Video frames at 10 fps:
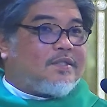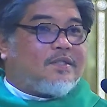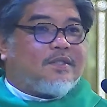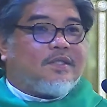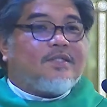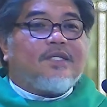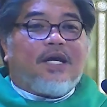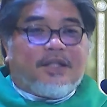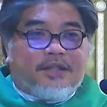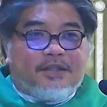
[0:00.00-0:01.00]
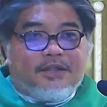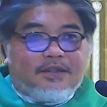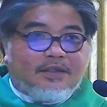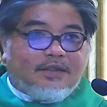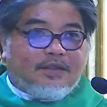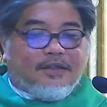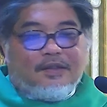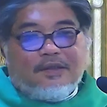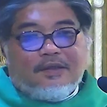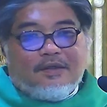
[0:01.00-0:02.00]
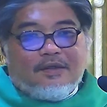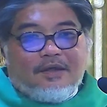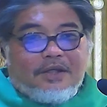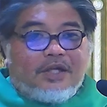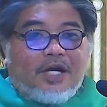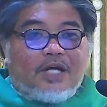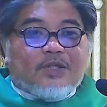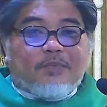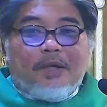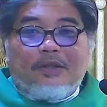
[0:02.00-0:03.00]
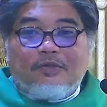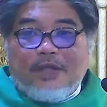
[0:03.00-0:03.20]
said in the gospel today.